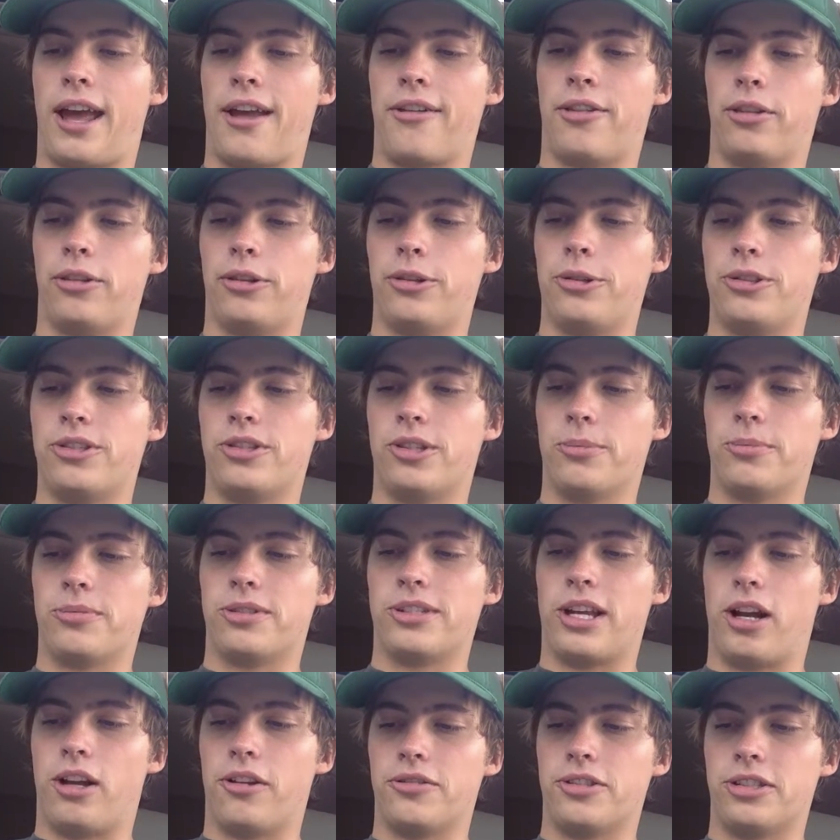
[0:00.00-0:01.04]
and lose
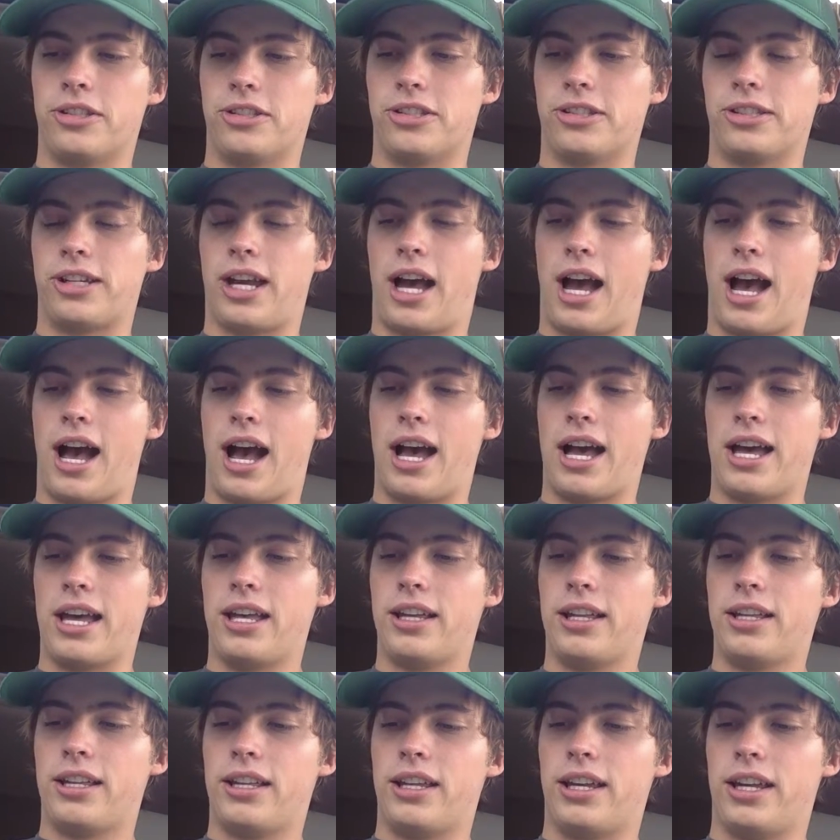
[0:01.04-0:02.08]
themselves in sky,
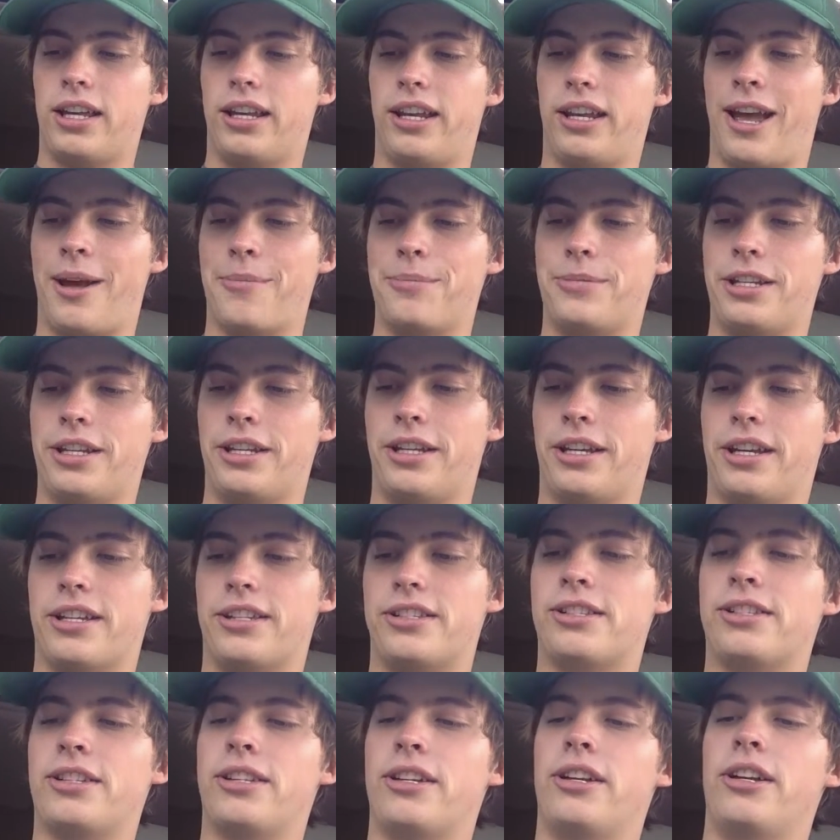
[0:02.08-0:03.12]
in
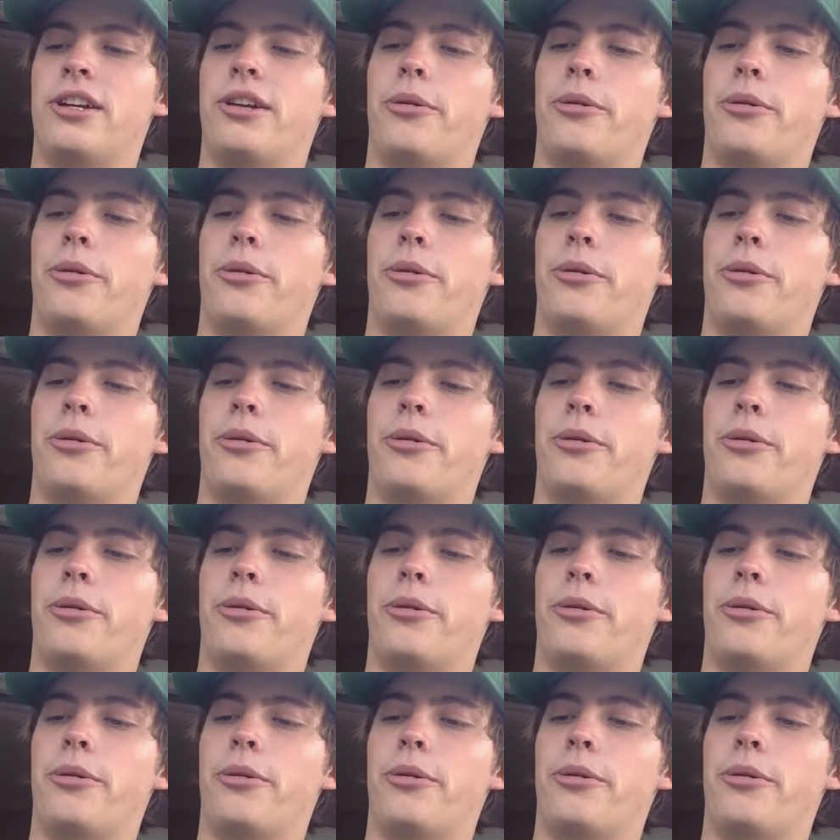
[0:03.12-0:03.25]
emptiness,